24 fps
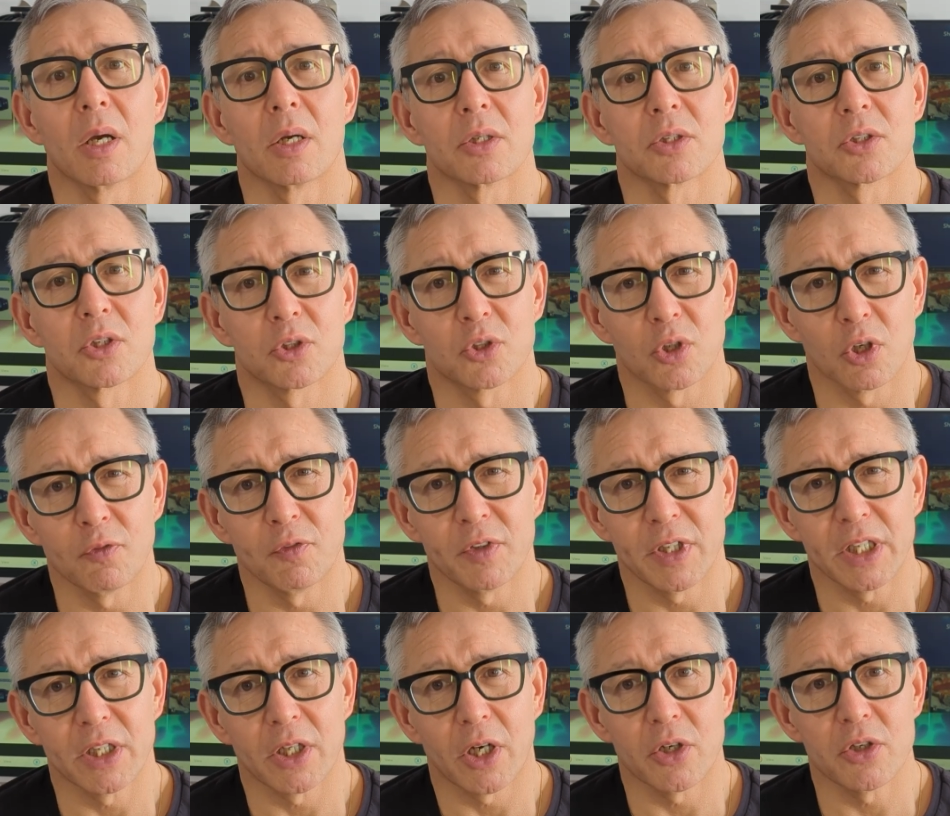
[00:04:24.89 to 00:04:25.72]
So
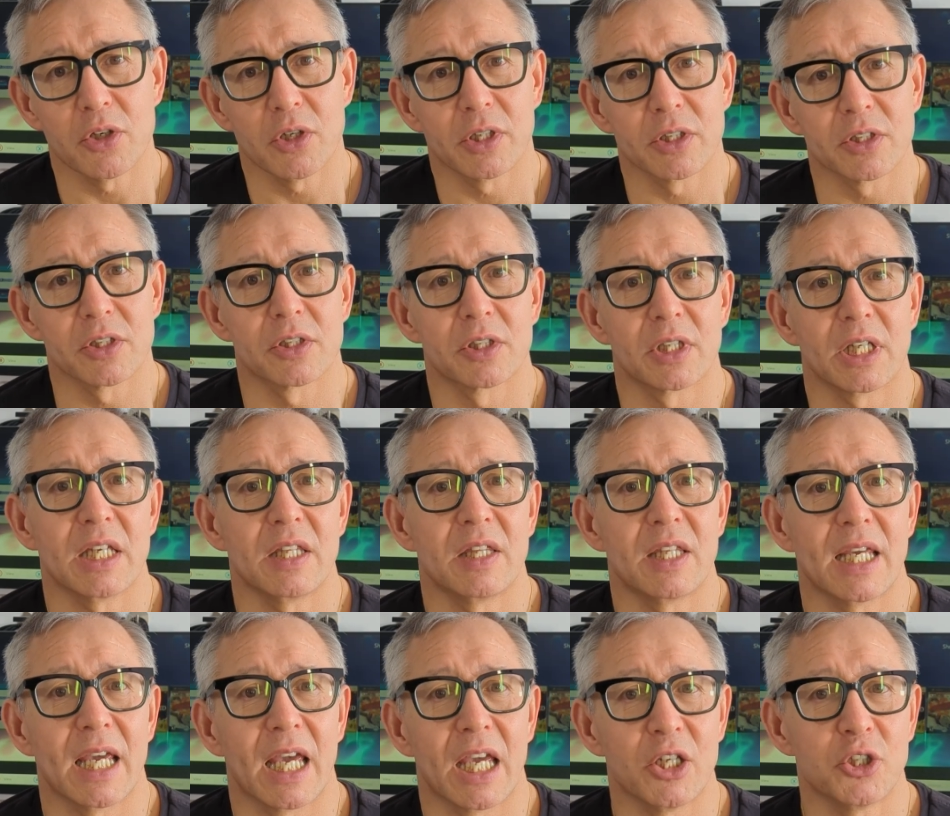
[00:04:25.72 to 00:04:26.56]
softly now you can see
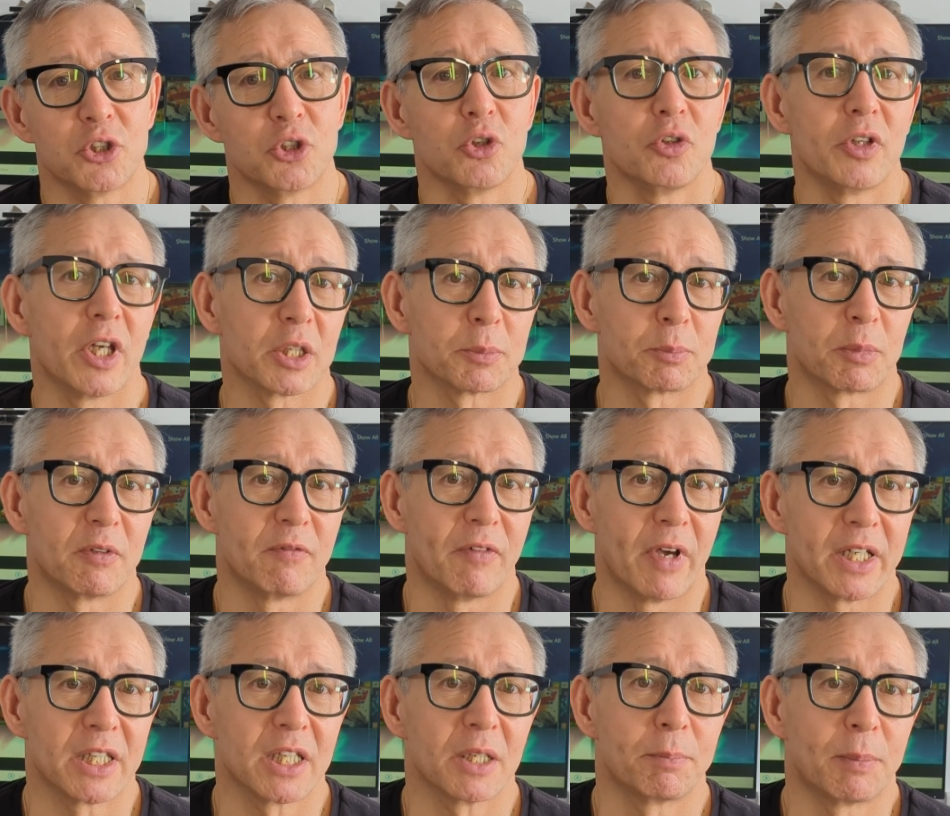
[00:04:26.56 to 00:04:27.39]
the issue that's
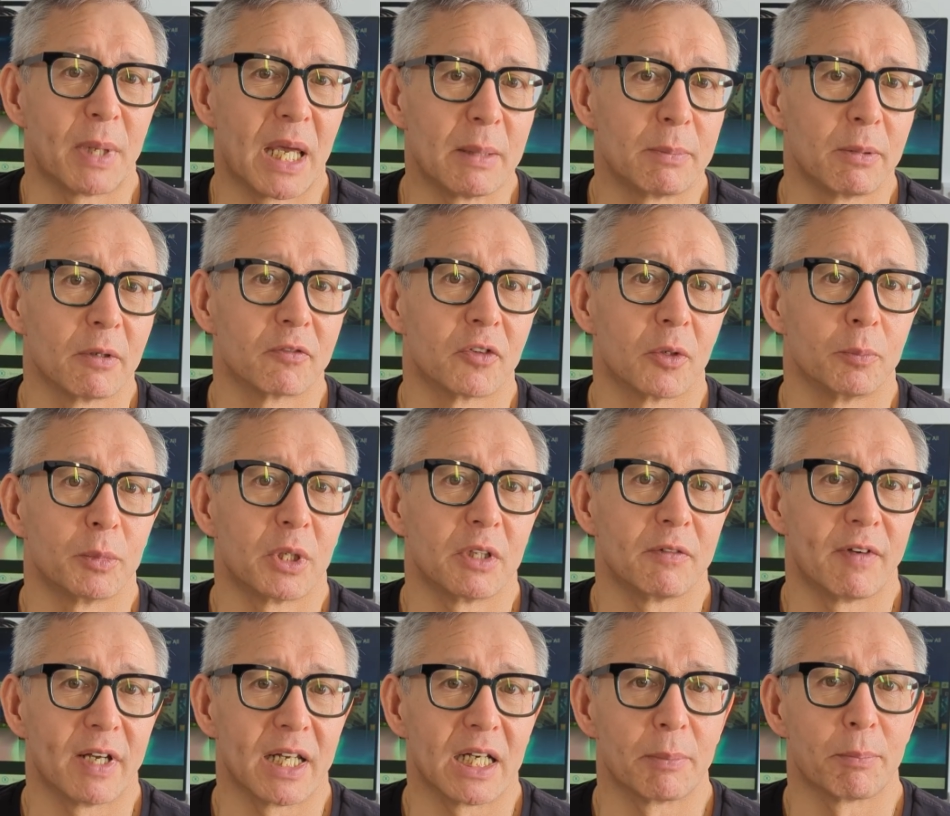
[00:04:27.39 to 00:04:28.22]
prevented people from
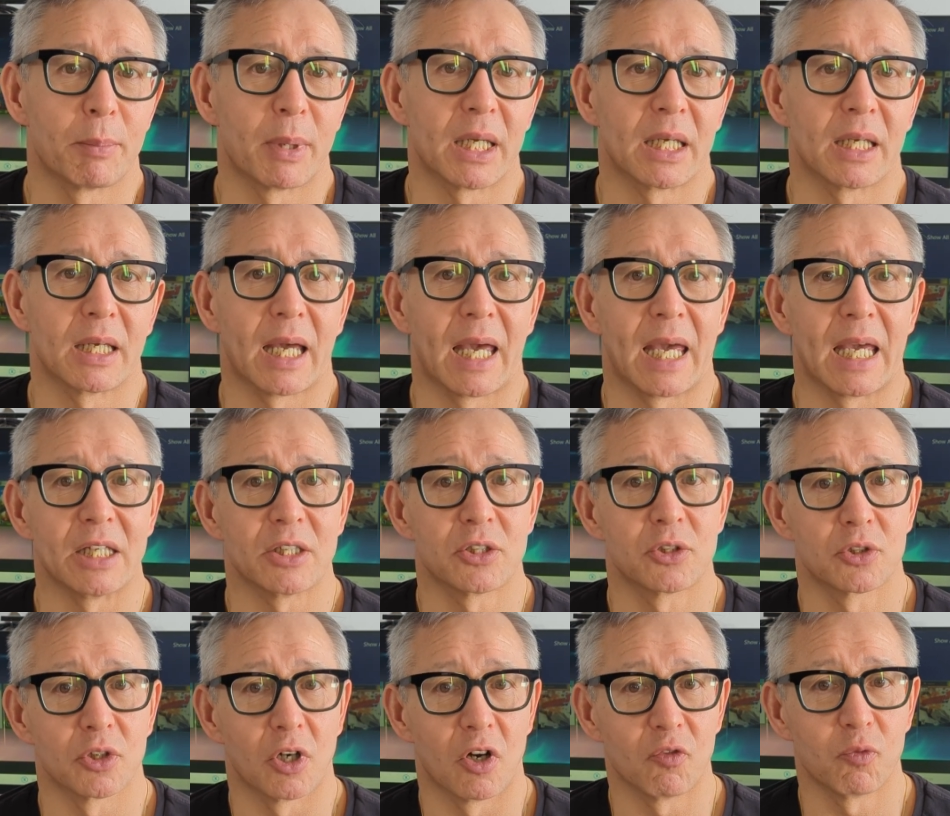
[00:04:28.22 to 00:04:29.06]
developing a
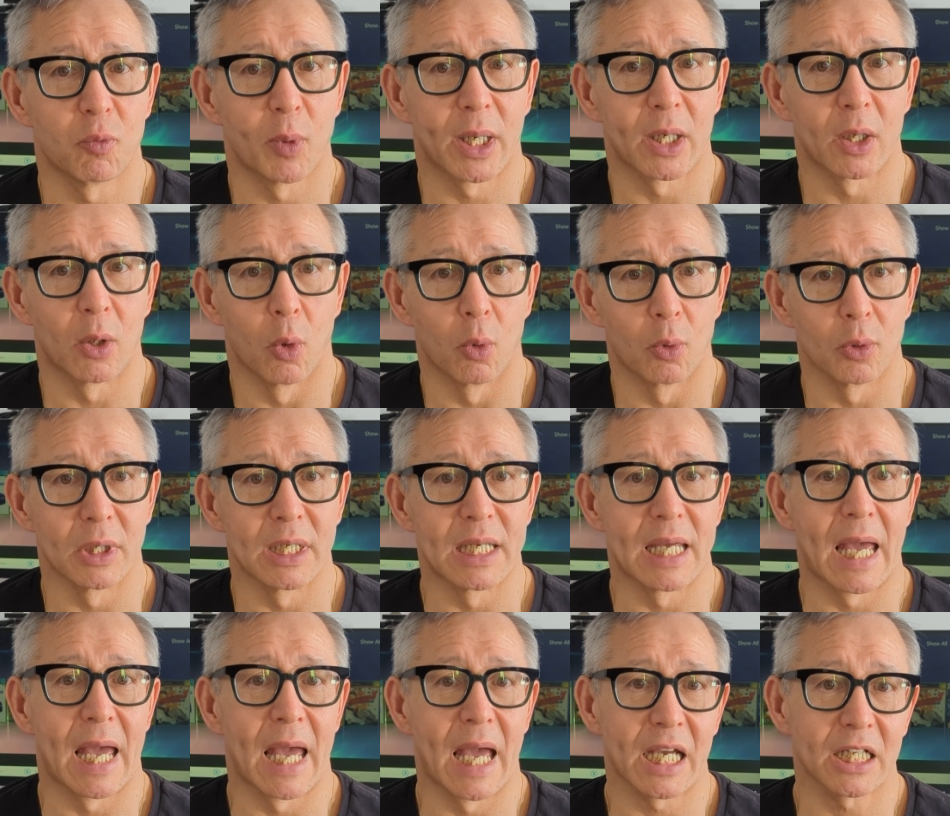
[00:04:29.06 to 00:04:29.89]

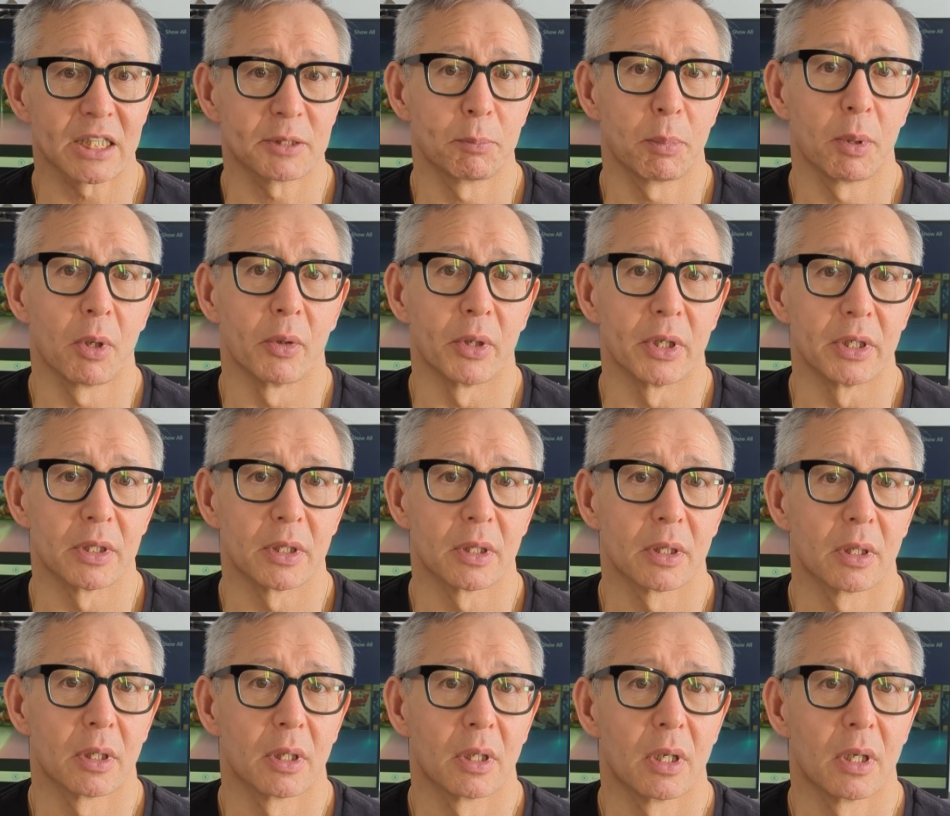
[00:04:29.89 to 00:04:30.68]
software-only exploit.